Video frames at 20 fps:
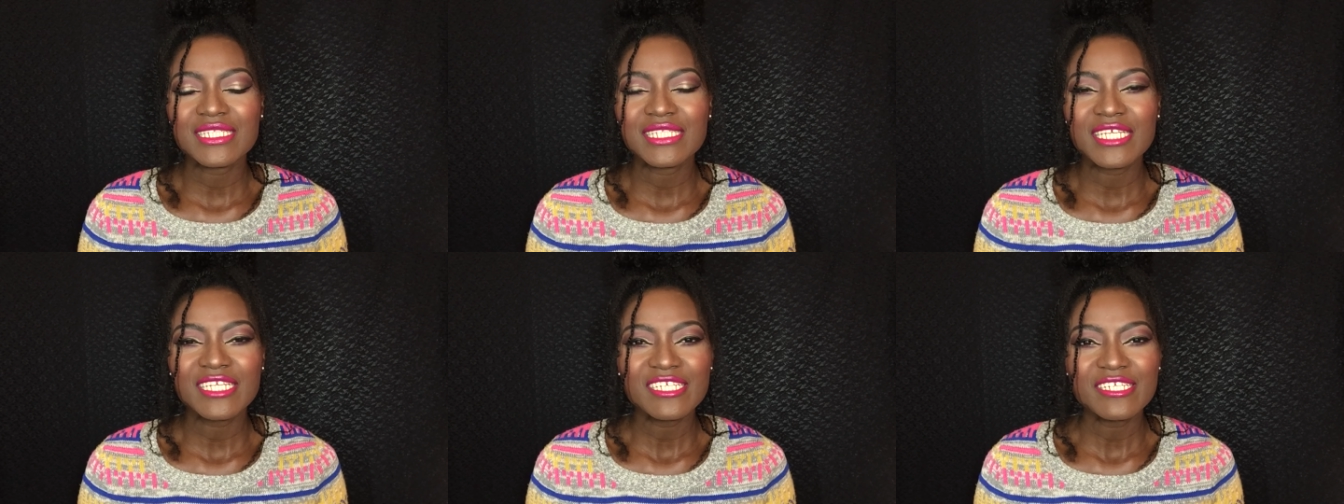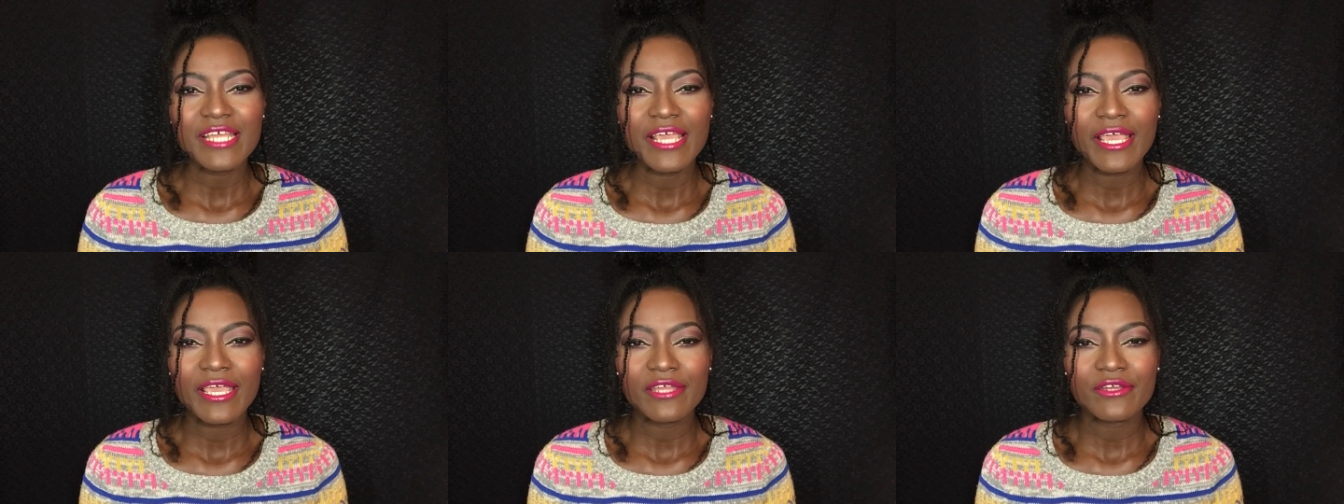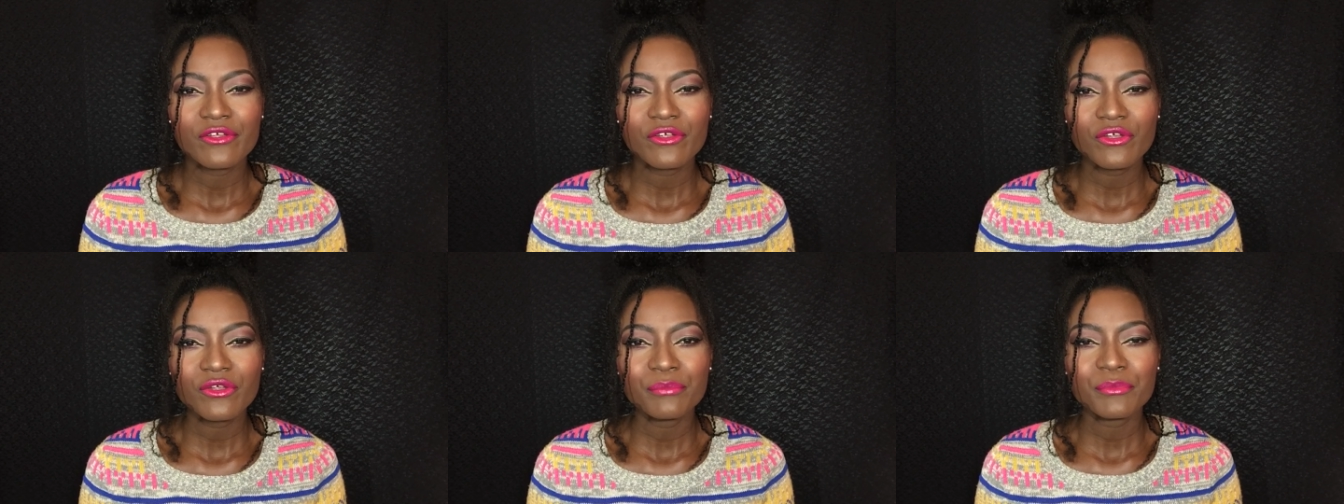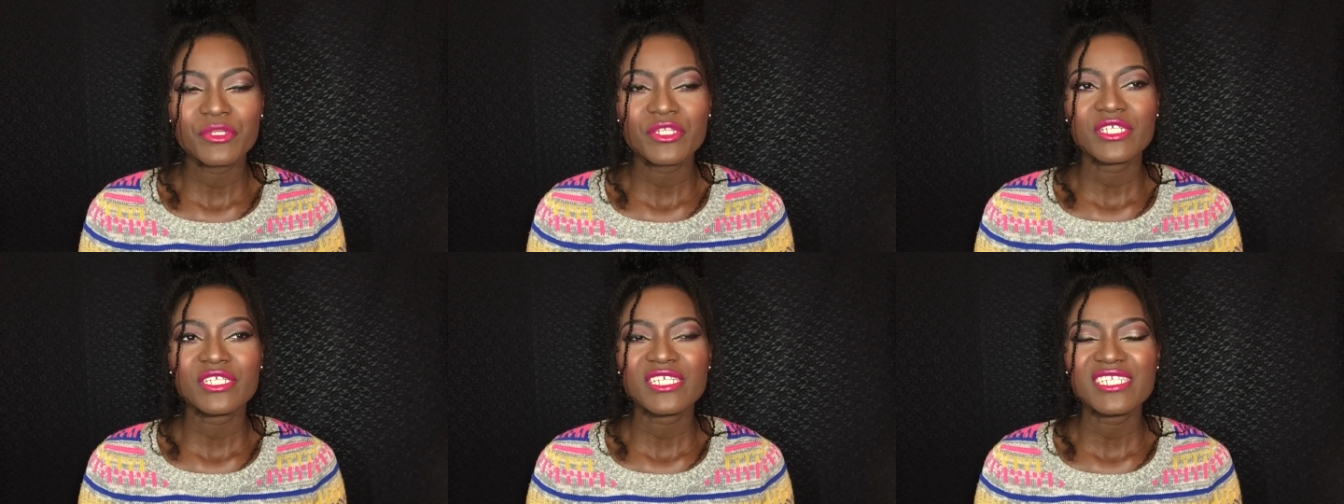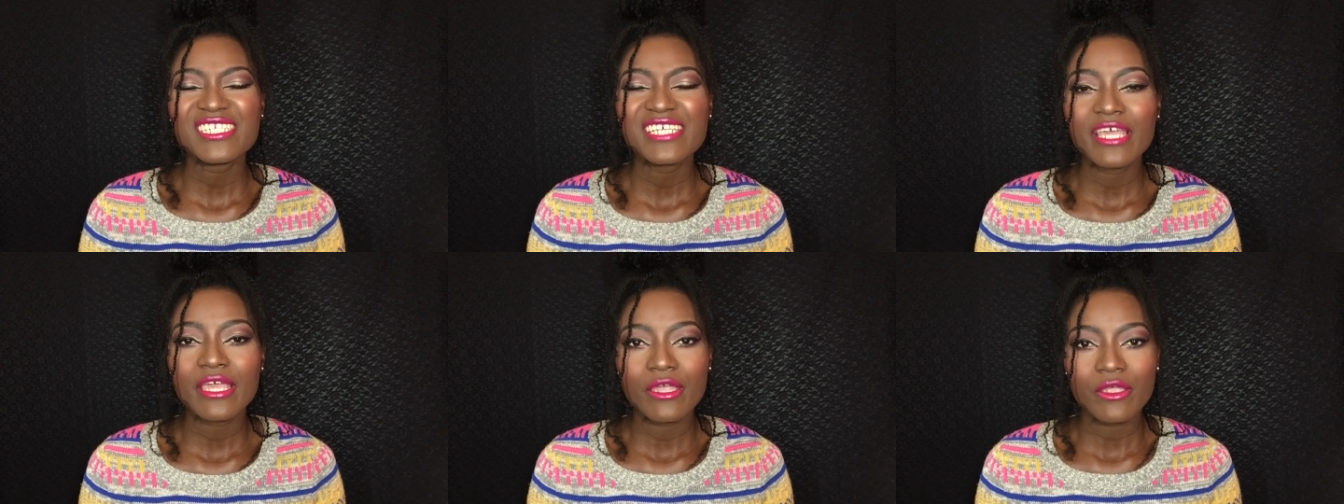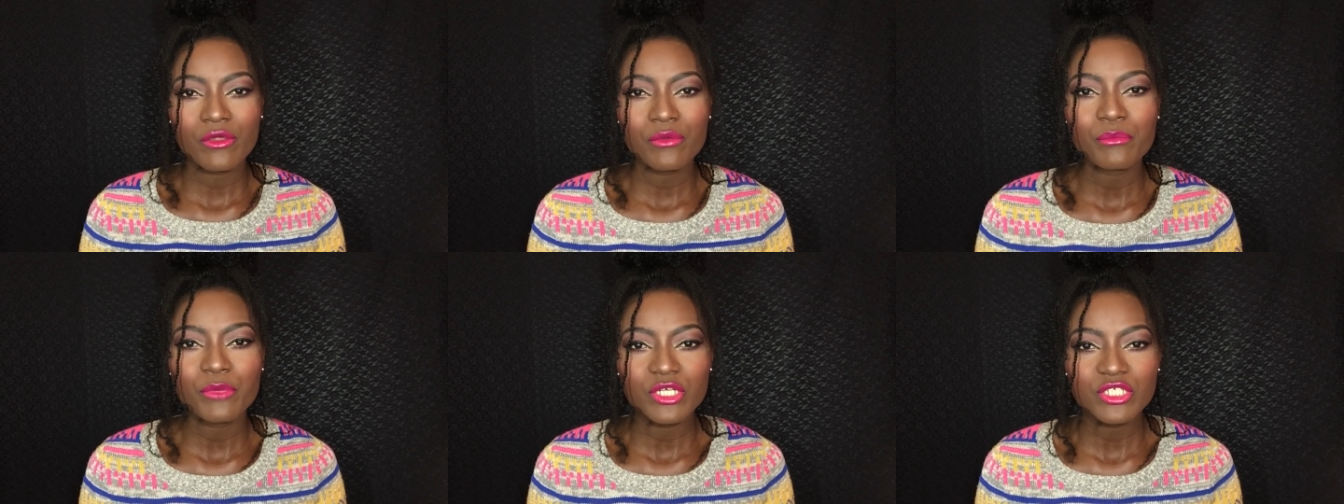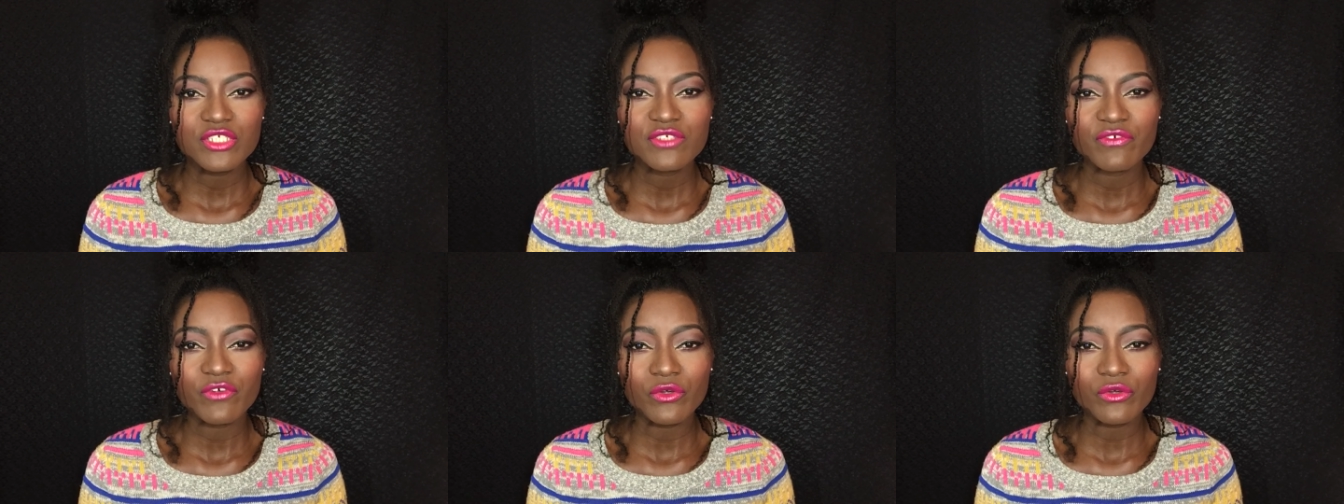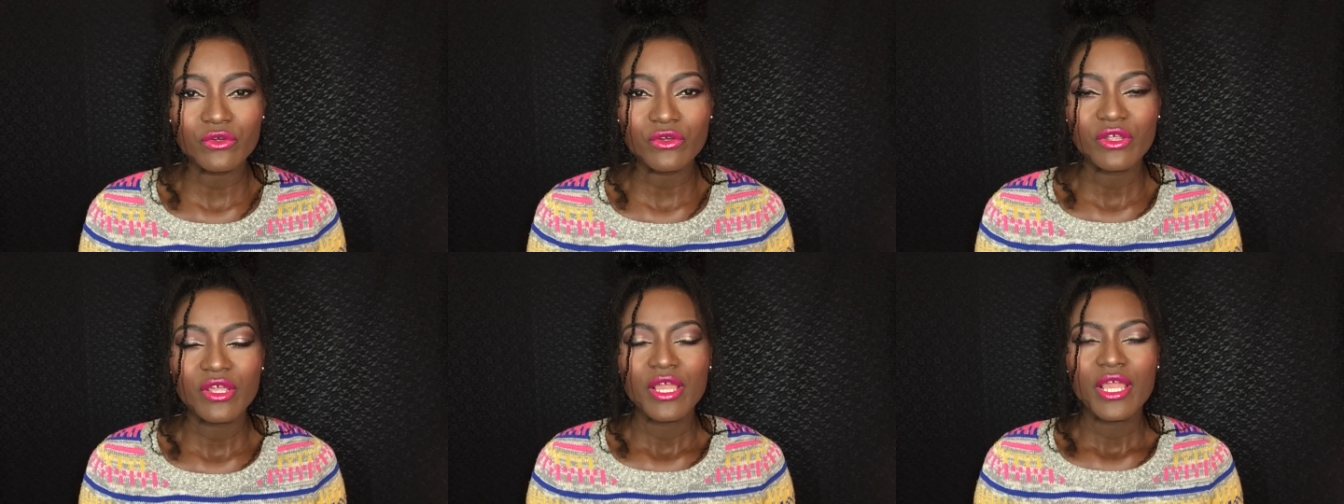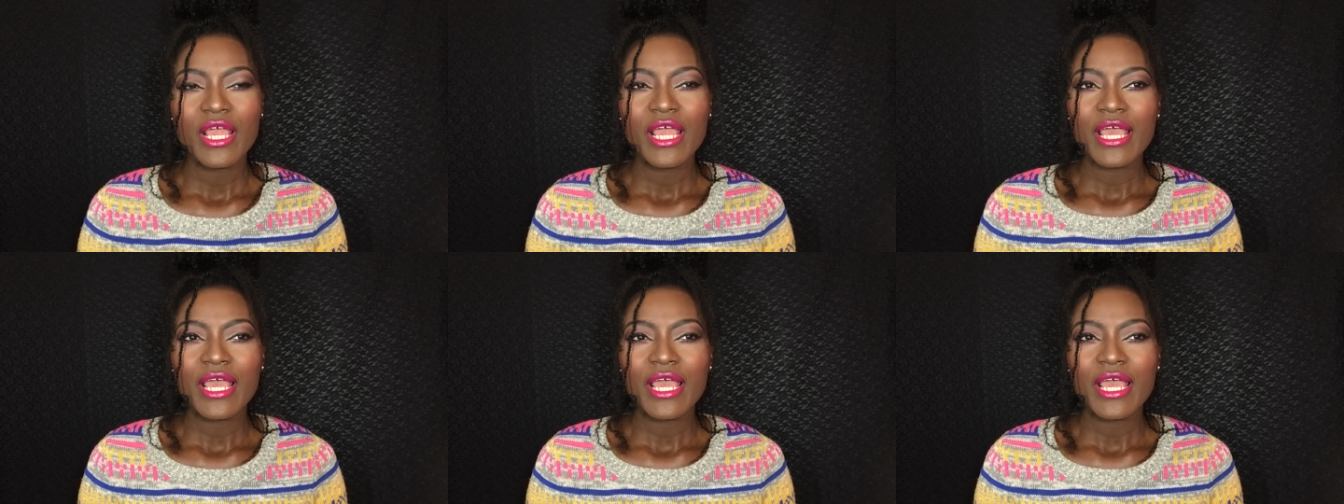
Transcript: they didn't hate her, but they didn't care much for her,